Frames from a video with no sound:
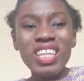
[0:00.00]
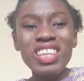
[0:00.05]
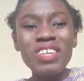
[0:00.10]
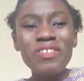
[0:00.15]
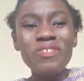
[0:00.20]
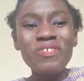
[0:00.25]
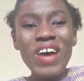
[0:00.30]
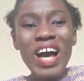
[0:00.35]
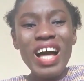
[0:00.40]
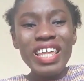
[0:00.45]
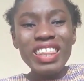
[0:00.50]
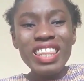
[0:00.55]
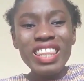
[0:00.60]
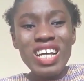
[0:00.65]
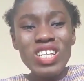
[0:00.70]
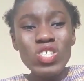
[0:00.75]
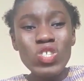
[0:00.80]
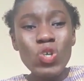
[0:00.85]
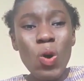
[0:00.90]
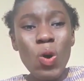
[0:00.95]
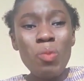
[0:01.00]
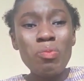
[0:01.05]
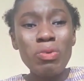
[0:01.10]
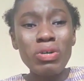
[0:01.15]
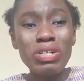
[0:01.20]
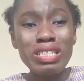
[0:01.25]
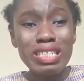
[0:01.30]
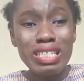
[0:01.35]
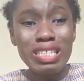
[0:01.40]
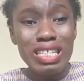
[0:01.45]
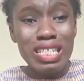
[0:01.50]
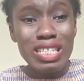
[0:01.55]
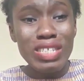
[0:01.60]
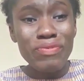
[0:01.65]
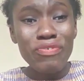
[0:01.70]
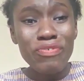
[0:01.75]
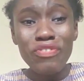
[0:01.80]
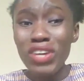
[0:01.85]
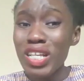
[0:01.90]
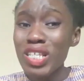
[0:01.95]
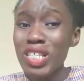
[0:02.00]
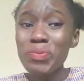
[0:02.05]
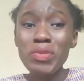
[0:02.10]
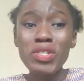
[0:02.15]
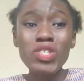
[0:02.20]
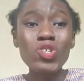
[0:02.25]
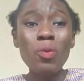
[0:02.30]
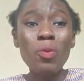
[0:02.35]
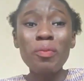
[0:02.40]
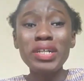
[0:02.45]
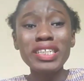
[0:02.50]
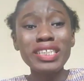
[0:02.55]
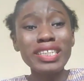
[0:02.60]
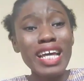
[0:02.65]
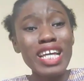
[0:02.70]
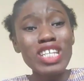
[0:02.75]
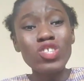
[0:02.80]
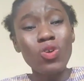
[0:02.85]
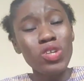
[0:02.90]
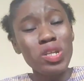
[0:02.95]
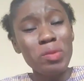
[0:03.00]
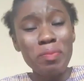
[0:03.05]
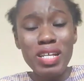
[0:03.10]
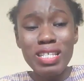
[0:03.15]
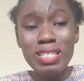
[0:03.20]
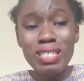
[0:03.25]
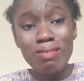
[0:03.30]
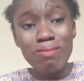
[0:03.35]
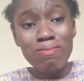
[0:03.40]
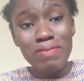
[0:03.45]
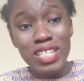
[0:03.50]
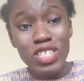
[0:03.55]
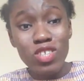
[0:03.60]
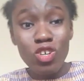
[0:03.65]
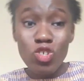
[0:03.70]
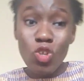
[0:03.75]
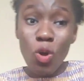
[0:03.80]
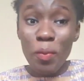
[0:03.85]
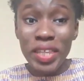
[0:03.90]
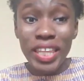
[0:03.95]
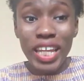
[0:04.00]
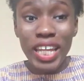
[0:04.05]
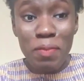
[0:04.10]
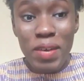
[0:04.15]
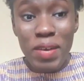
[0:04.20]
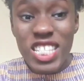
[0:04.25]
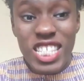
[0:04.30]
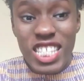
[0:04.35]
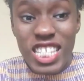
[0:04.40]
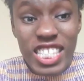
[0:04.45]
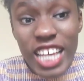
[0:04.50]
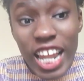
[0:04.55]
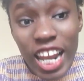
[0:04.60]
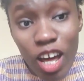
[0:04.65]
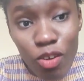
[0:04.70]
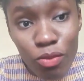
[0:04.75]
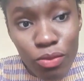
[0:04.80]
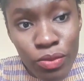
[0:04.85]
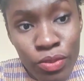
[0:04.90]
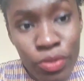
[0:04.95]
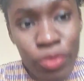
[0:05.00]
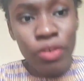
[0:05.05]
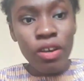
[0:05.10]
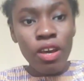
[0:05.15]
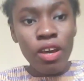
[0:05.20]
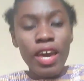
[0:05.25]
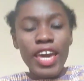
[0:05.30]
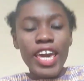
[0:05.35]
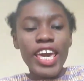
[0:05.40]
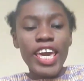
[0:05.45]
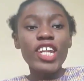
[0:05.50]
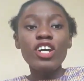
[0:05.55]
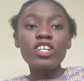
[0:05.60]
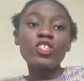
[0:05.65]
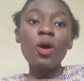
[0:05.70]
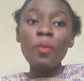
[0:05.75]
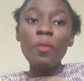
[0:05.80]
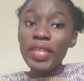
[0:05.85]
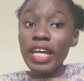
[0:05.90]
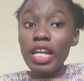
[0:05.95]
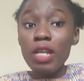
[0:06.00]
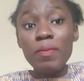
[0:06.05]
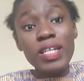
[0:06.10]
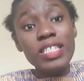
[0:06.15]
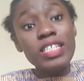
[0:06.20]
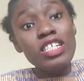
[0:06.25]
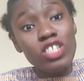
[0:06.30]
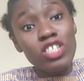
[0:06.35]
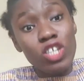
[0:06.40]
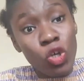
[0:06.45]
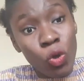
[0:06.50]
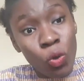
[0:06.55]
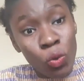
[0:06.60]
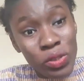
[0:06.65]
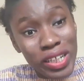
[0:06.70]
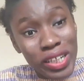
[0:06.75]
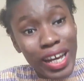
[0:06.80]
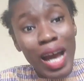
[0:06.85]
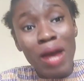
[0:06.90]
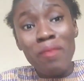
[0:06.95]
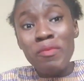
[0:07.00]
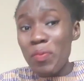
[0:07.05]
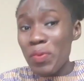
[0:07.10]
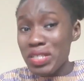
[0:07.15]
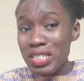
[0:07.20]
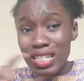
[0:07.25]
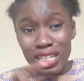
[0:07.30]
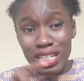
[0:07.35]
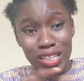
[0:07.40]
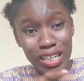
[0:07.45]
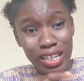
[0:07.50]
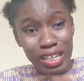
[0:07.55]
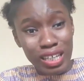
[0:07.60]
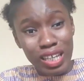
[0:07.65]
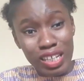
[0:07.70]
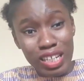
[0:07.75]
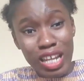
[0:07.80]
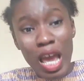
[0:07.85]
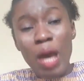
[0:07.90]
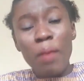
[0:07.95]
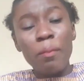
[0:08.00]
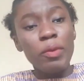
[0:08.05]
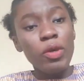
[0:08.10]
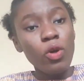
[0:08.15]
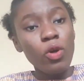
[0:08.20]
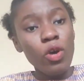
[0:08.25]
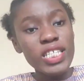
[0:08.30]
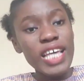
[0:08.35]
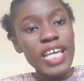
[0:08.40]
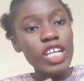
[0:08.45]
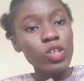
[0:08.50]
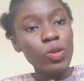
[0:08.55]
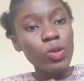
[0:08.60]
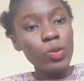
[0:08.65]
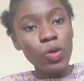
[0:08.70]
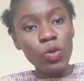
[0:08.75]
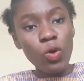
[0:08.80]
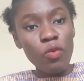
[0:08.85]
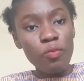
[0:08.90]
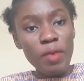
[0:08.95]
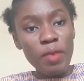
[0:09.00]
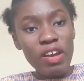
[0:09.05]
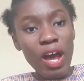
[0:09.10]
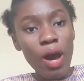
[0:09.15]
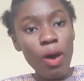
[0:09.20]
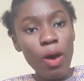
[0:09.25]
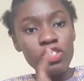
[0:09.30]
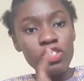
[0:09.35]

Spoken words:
the fact that somebody is friends with somebody that is not the person's race does not mean that the person is a sellout. It does not mean that the person is a gold digger. I'm repeating it again because I told one of my, I